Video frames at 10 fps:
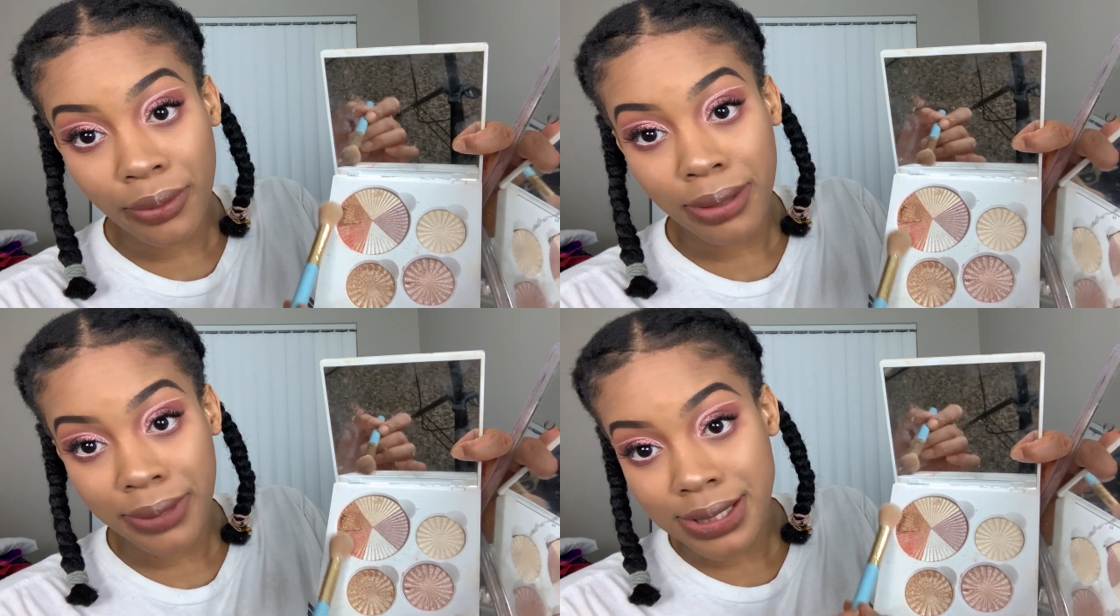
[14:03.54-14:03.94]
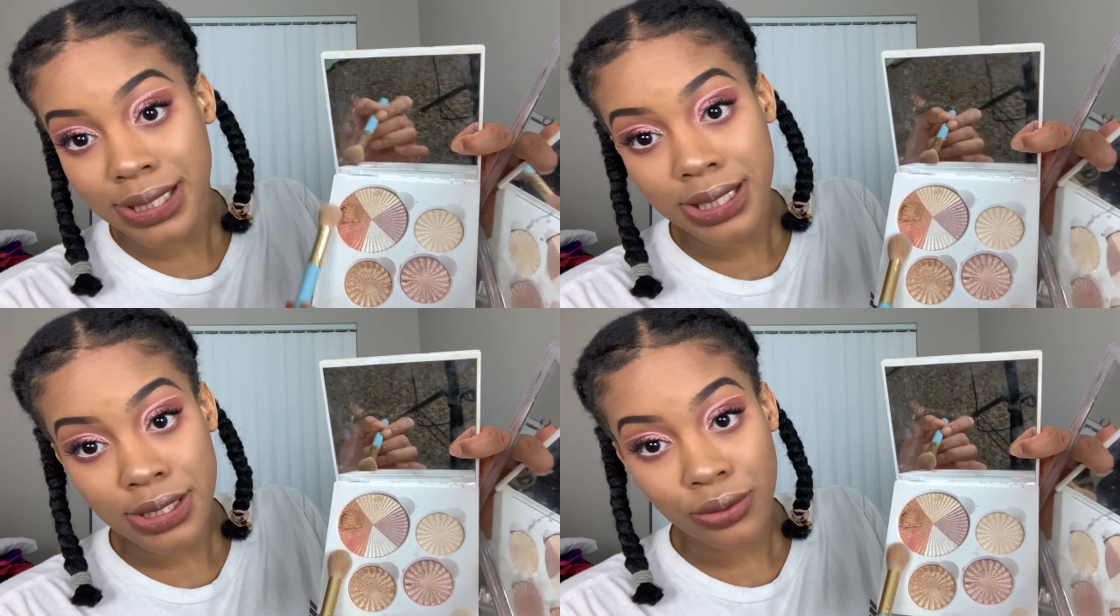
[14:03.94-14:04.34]
we're gonna mix
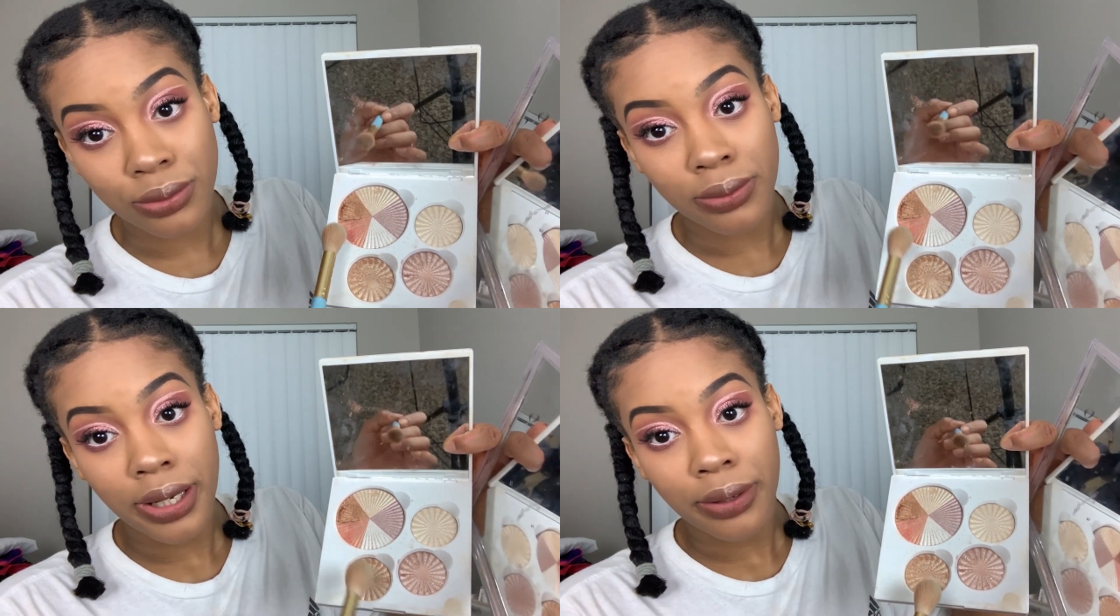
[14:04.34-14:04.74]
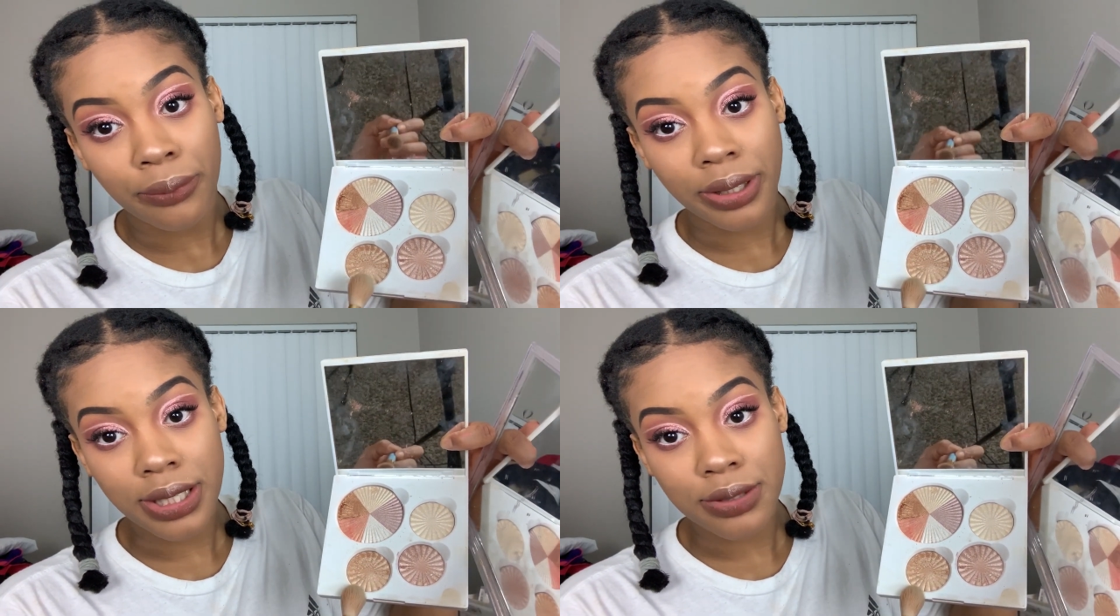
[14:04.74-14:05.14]
these two
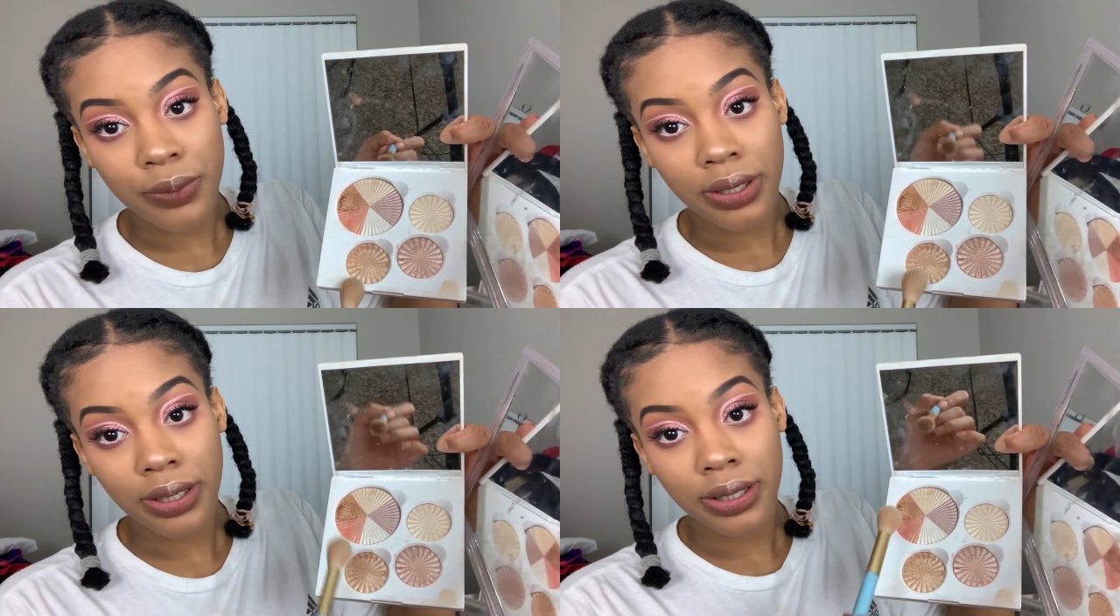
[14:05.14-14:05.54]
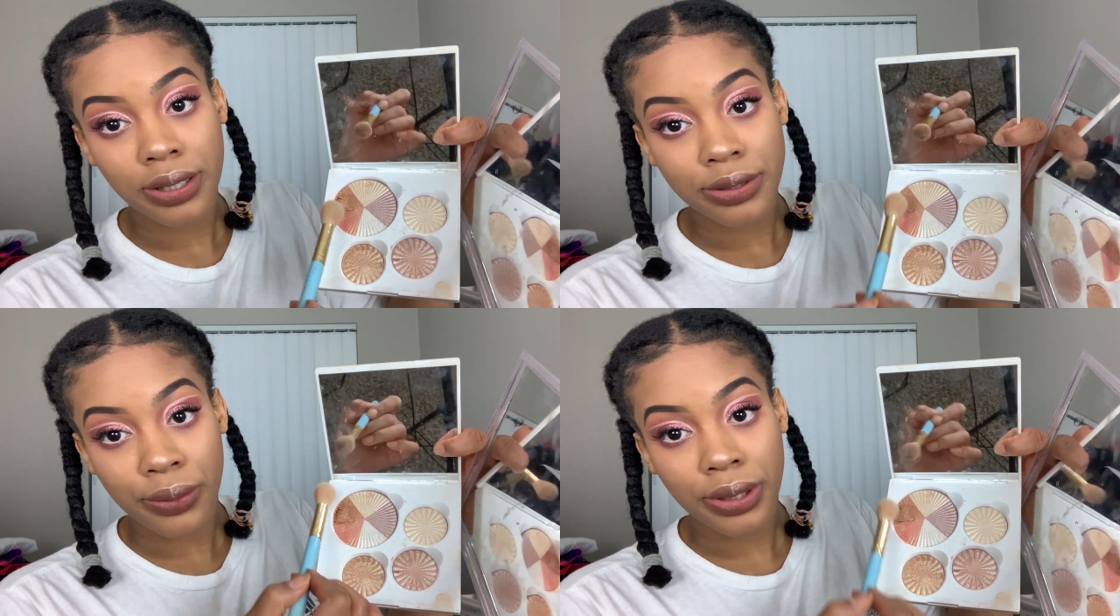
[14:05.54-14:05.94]
with this one.
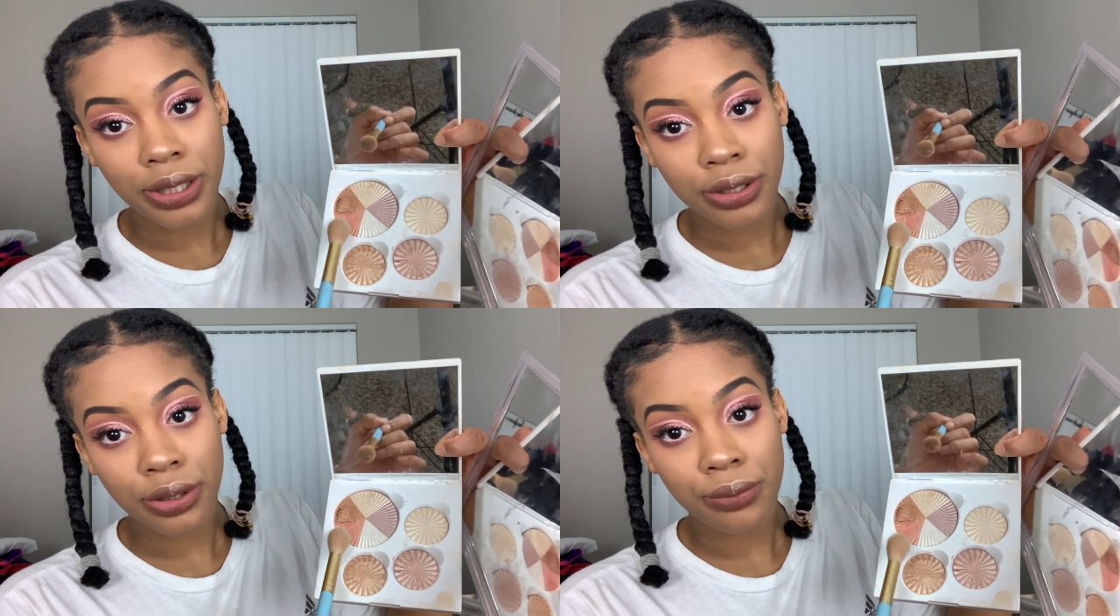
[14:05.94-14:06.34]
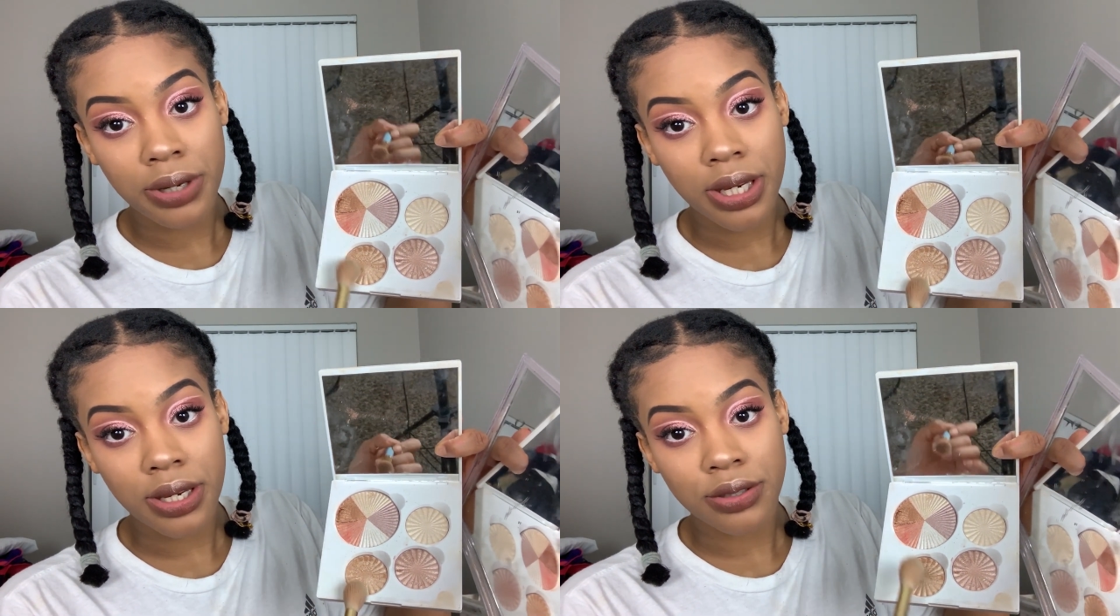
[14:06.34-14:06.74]
So these
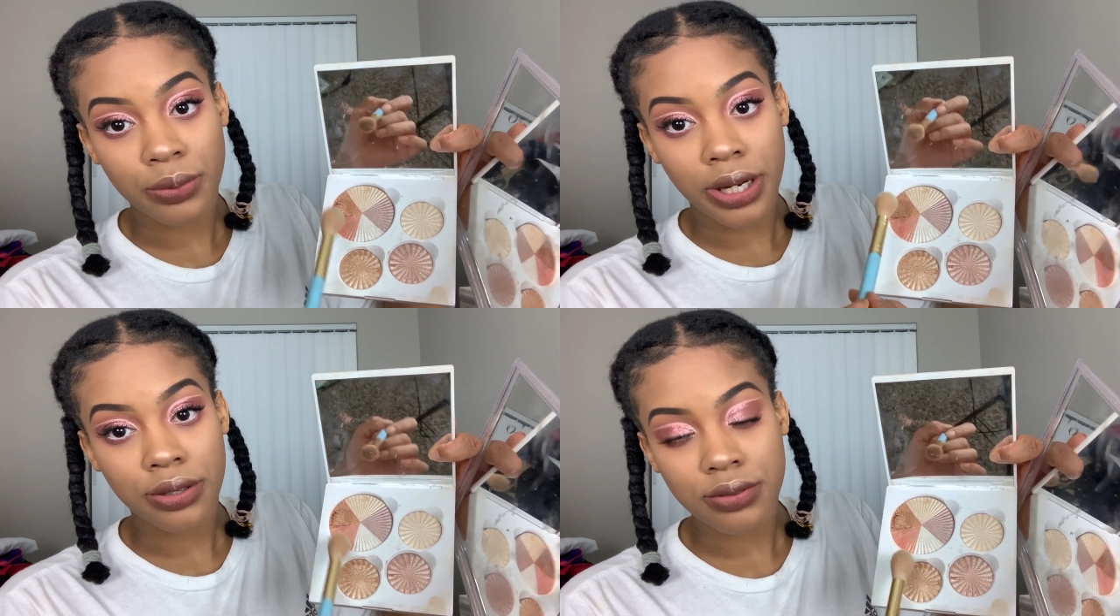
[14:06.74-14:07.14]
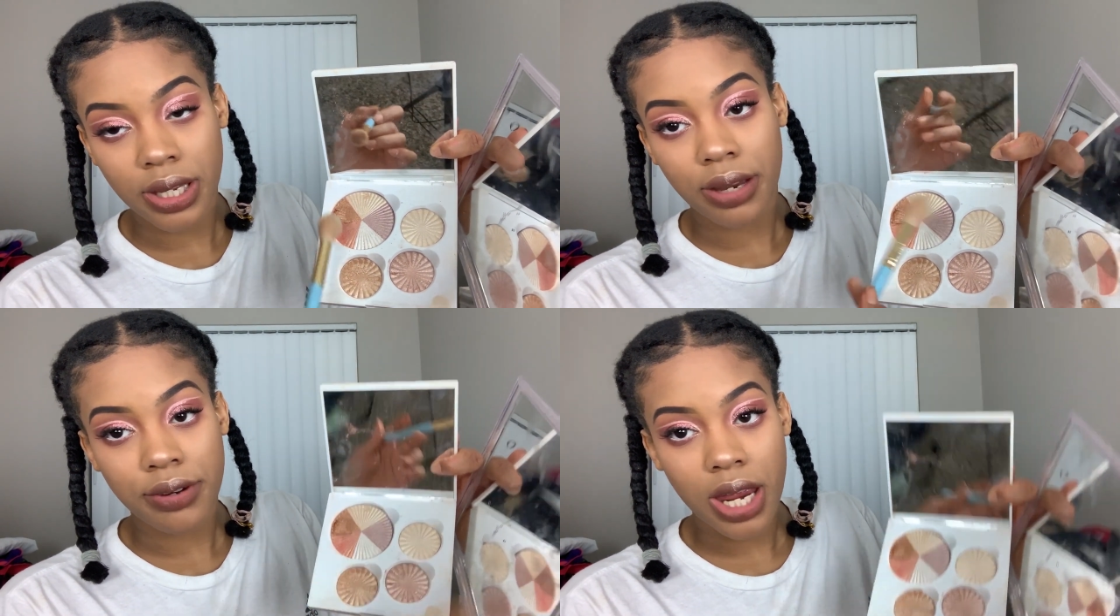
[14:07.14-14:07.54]
three is what I use
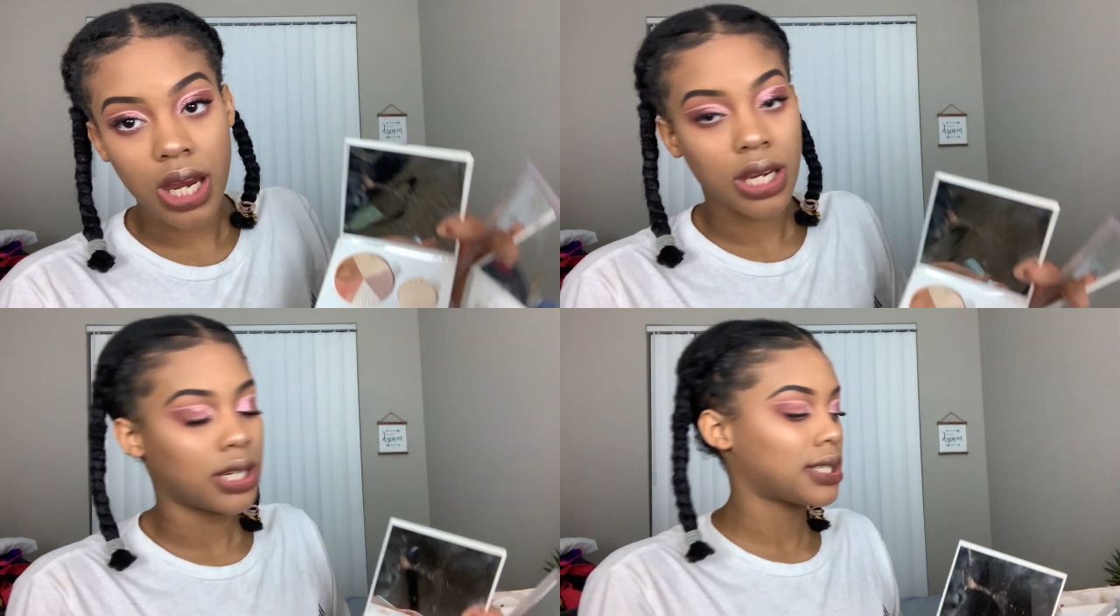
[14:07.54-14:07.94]
like every day.